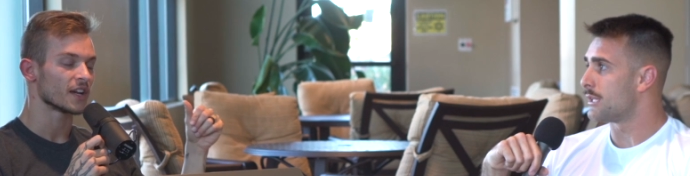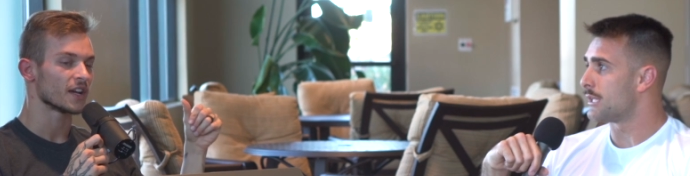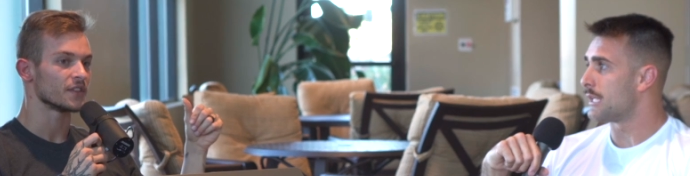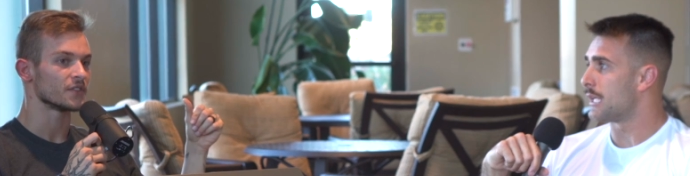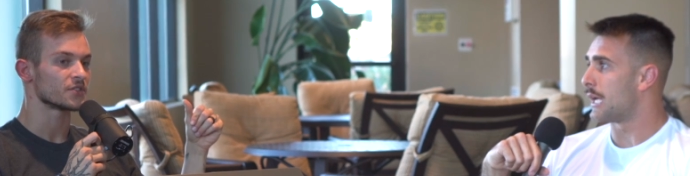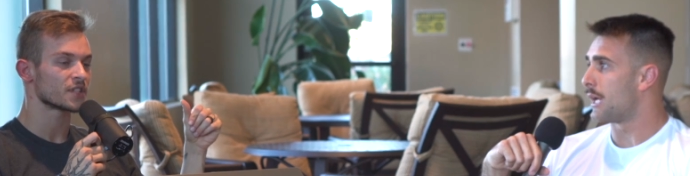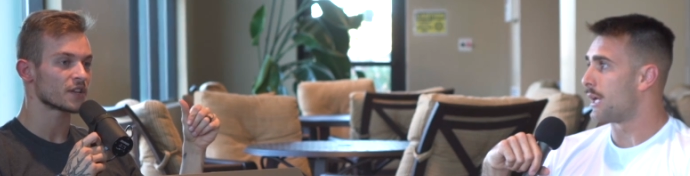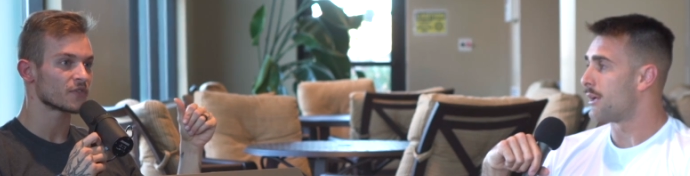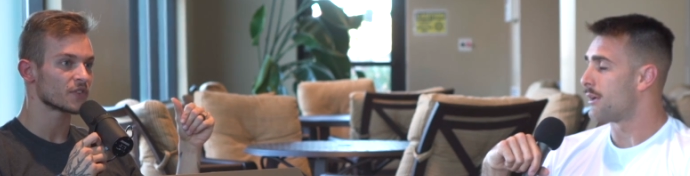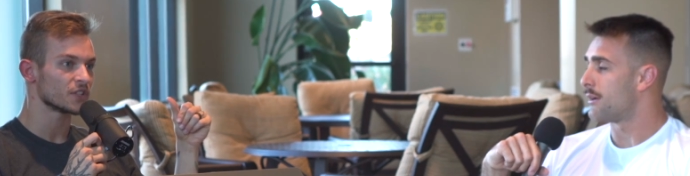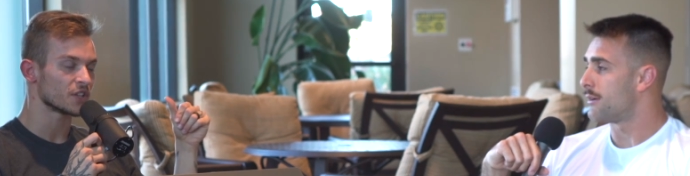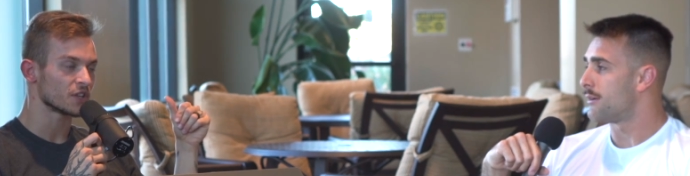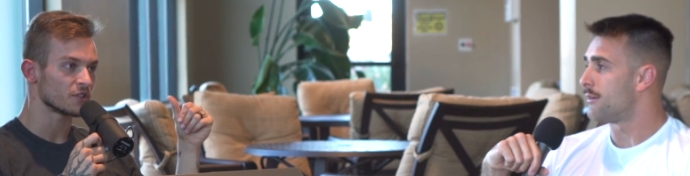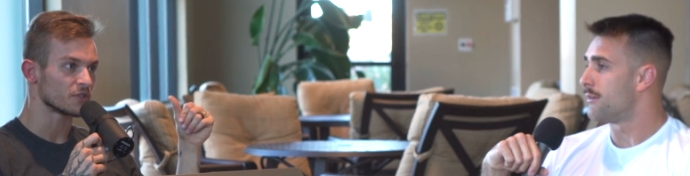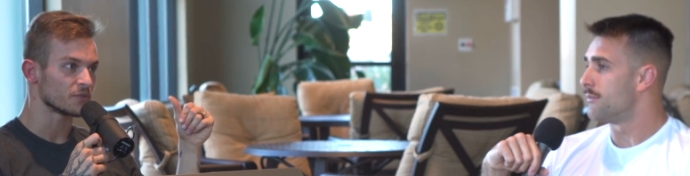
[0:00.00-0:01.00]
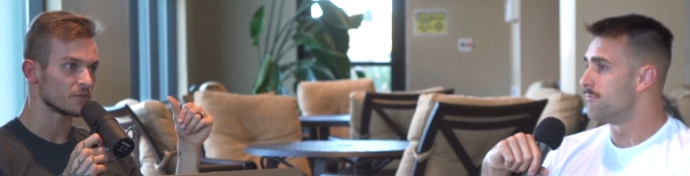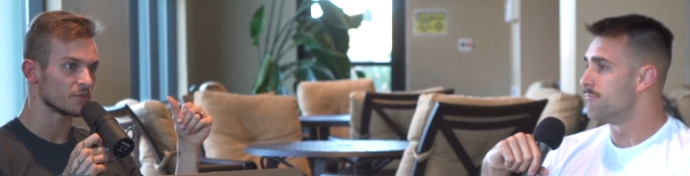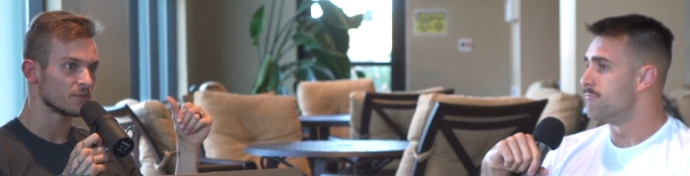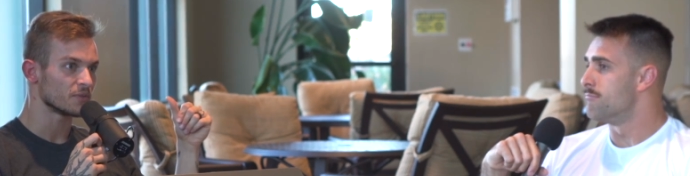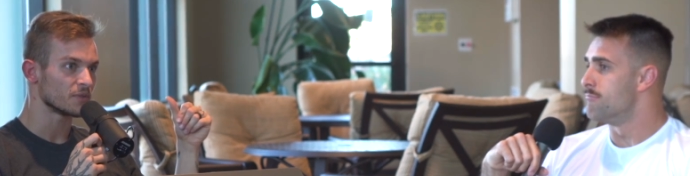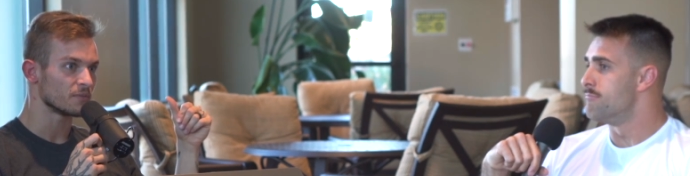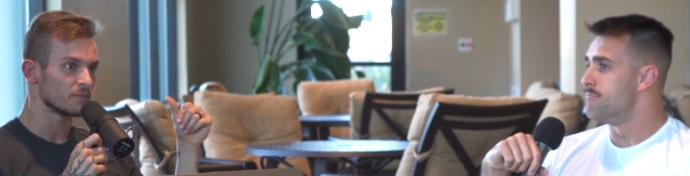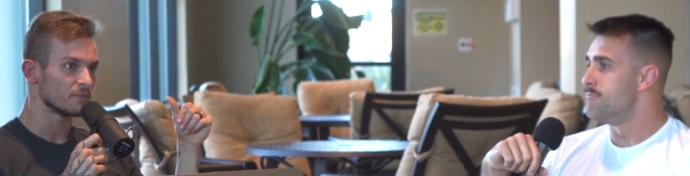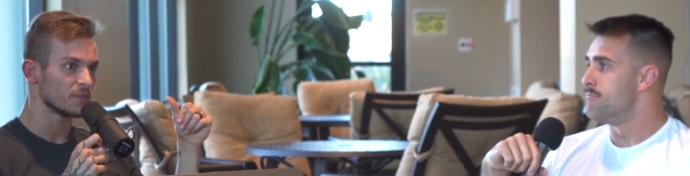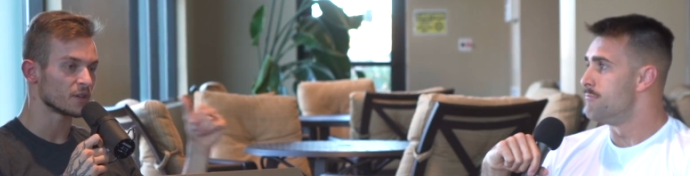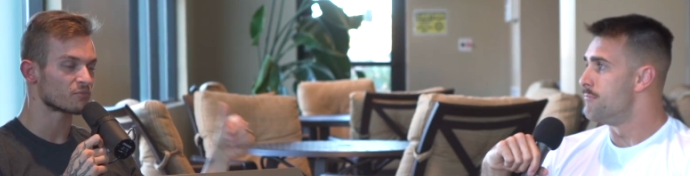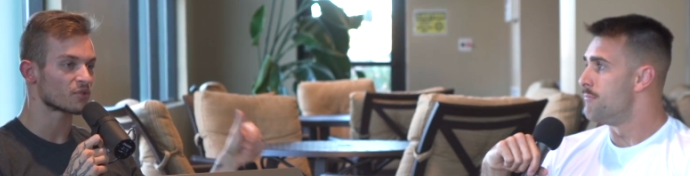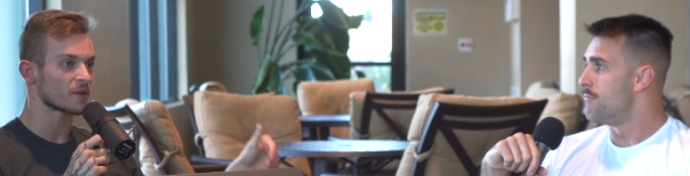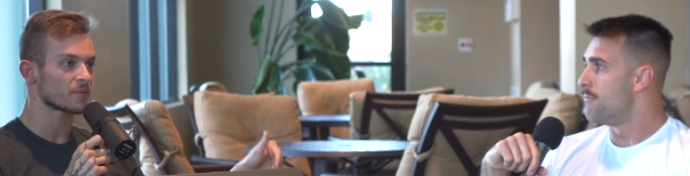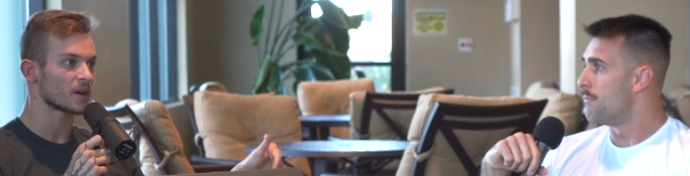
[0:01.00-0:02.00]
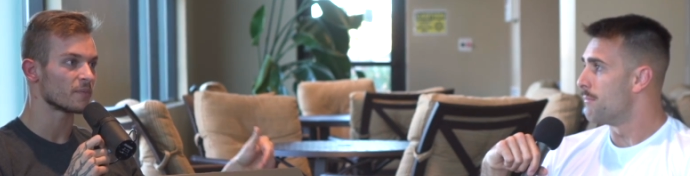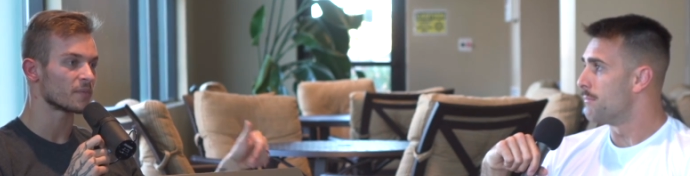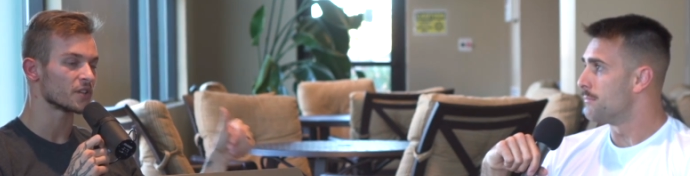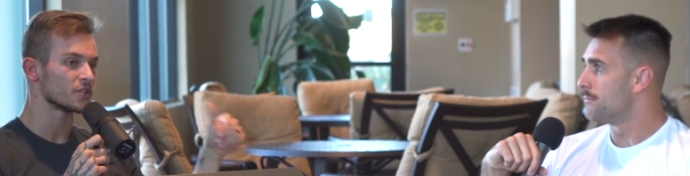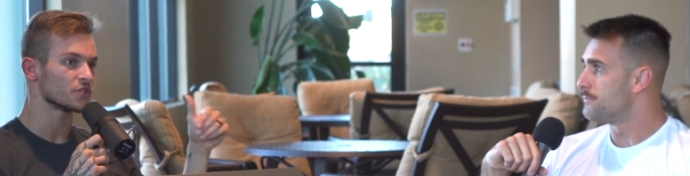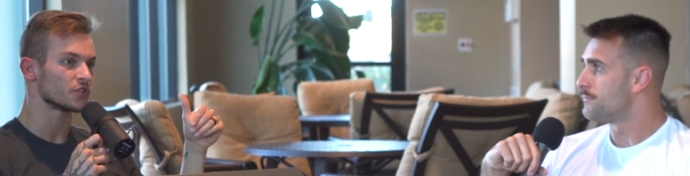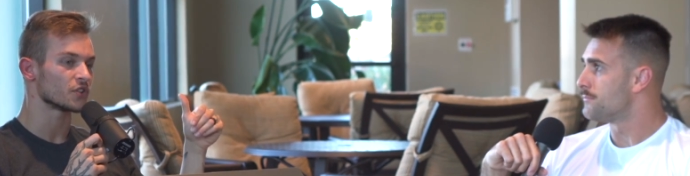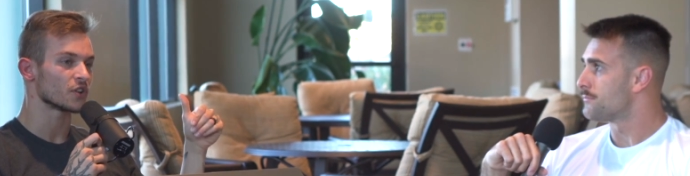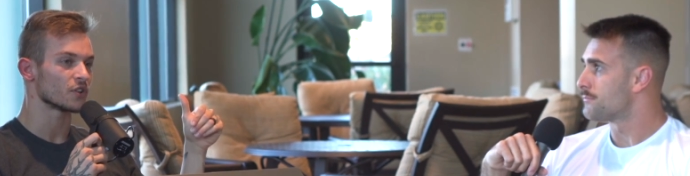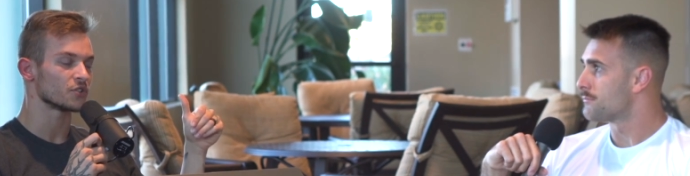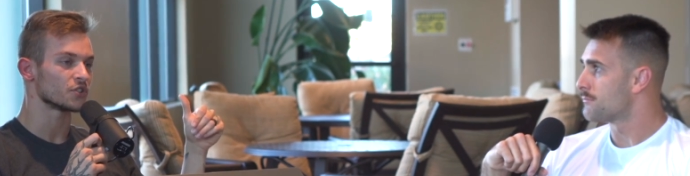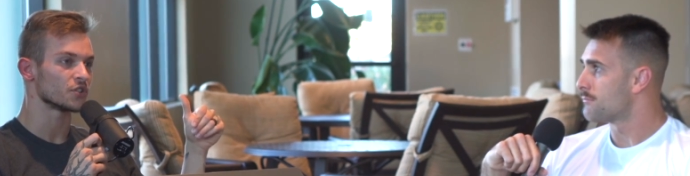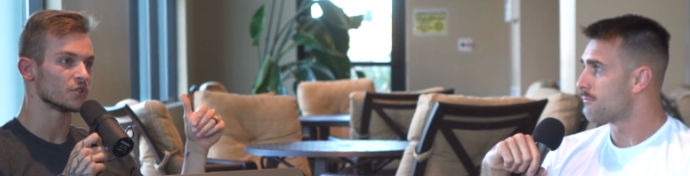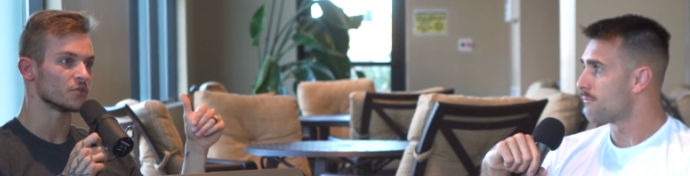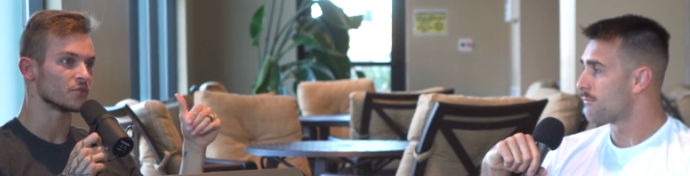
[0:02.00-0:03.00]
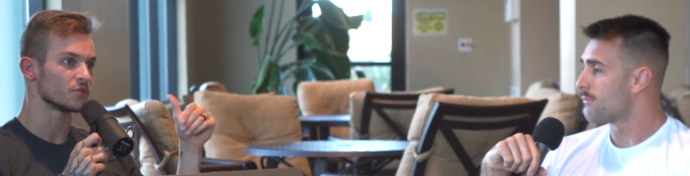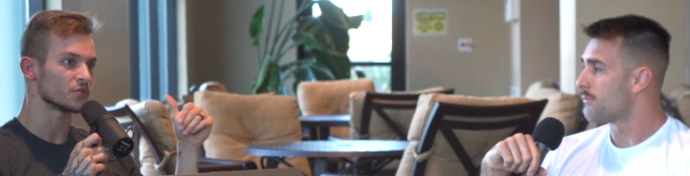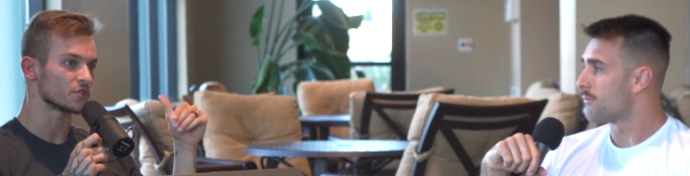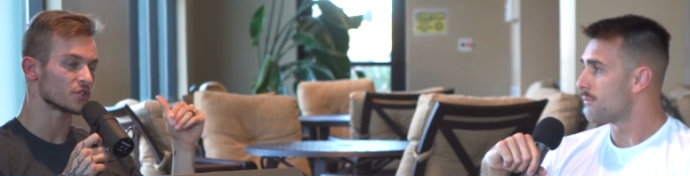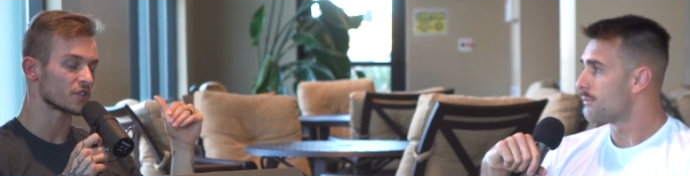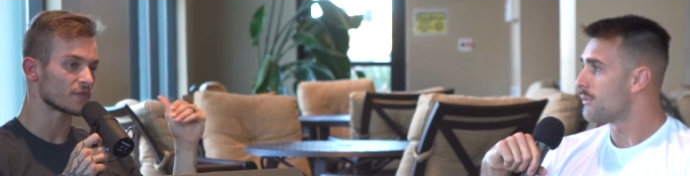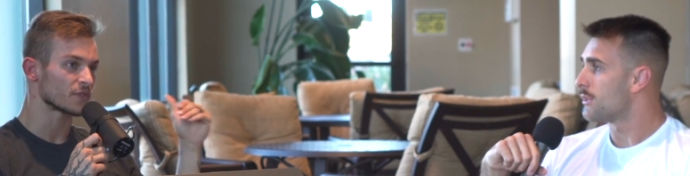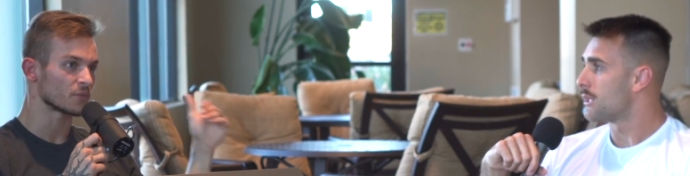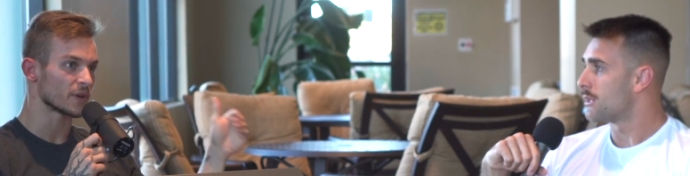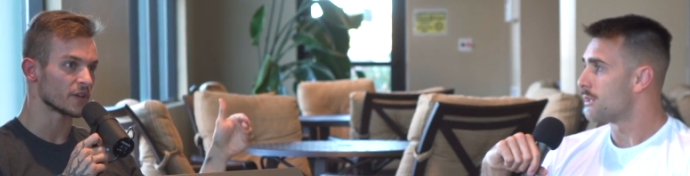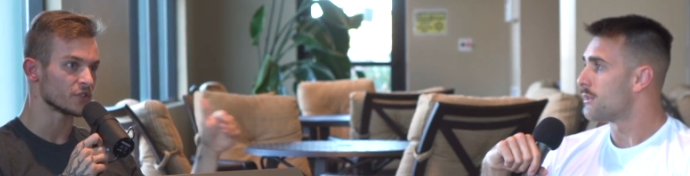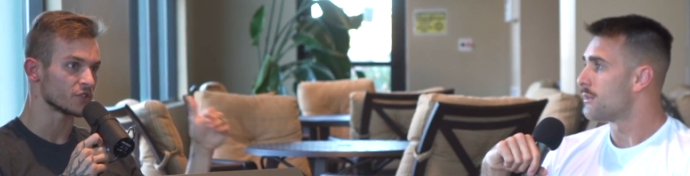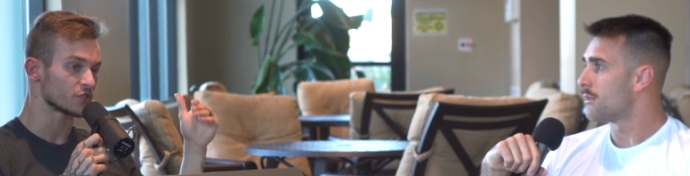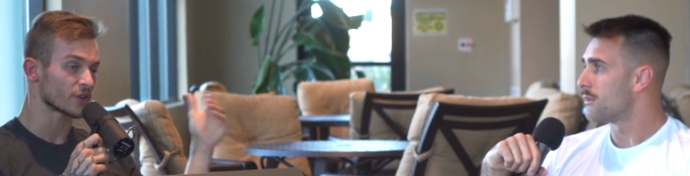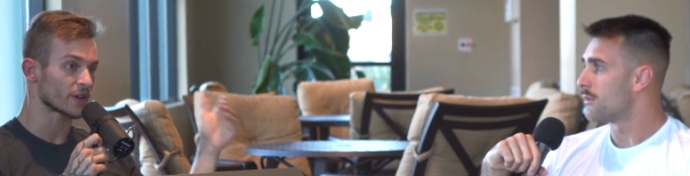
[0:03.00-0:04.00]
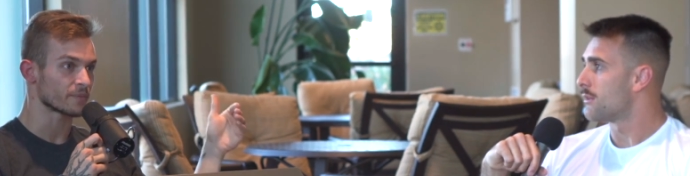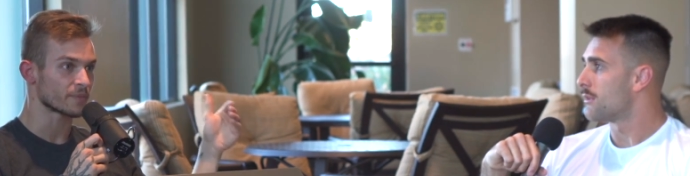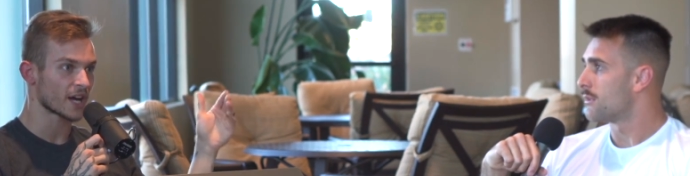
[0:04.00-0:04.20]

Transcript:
Speaker 1: And yeah. there's different, you know, meal prep companies you can go to. There's different ways you can try and